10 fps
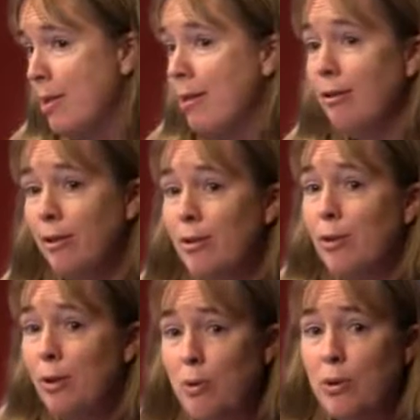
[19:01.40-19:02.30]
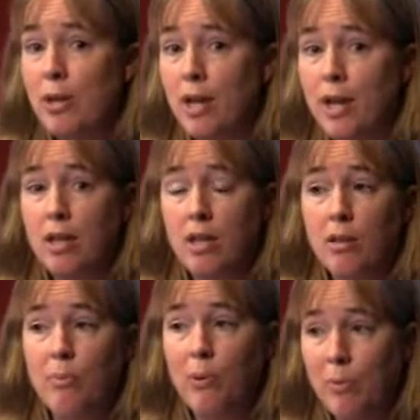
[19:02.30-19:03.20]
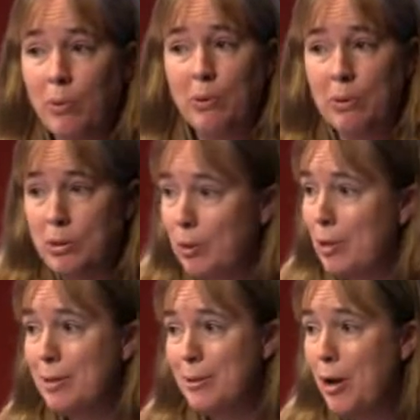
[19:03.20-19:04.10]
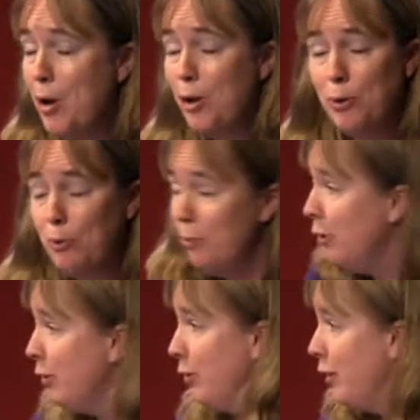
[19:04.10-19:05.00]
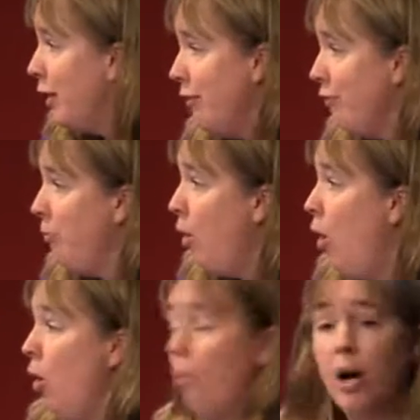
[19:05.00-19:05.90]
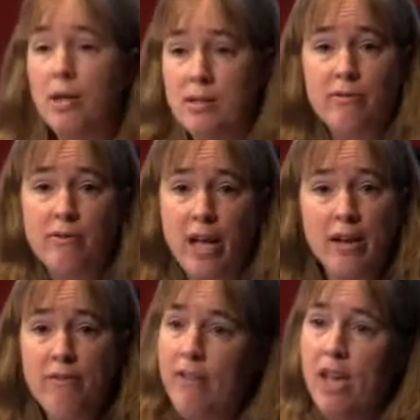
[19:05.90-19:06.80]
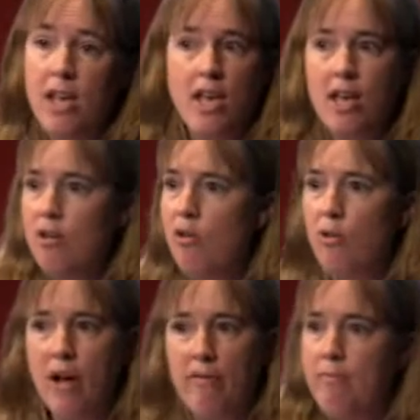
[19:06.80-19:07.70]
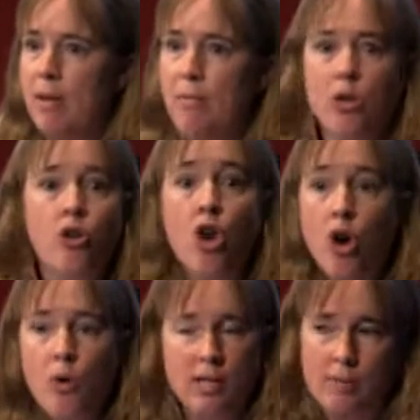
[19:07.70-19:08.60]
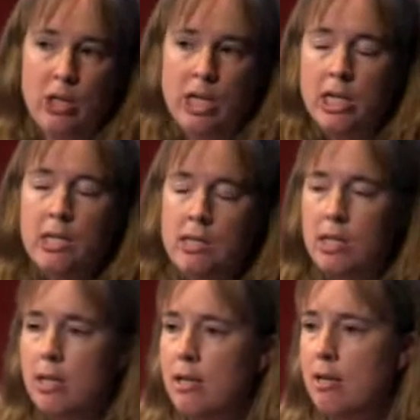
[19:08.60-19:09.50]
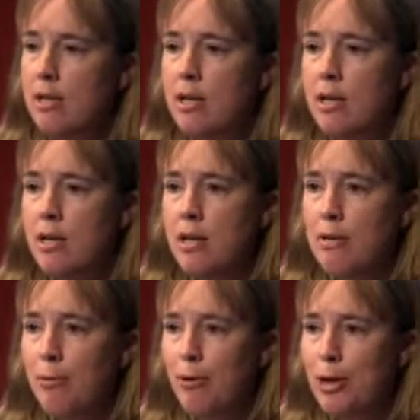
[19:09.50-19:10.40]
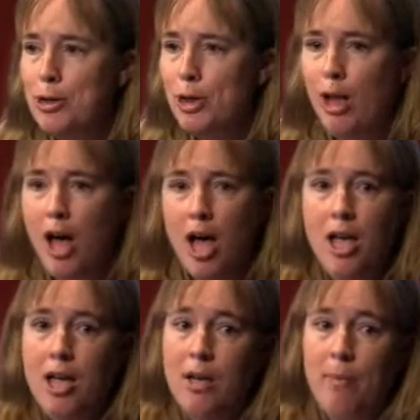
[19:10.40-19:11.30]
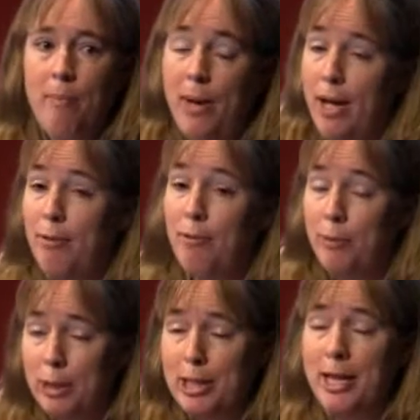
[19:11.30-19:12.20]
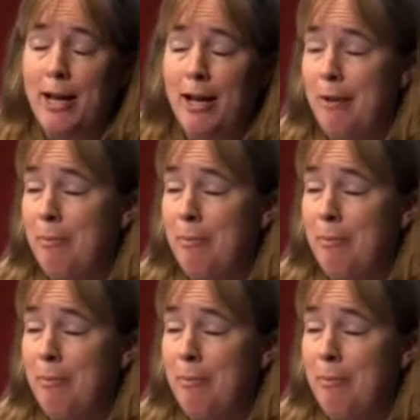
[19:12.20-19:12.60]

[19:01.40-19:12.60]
in the legal community and in the pro bono attorneys who literally come from all walks of life and who have maybe no experience in immigration law, but really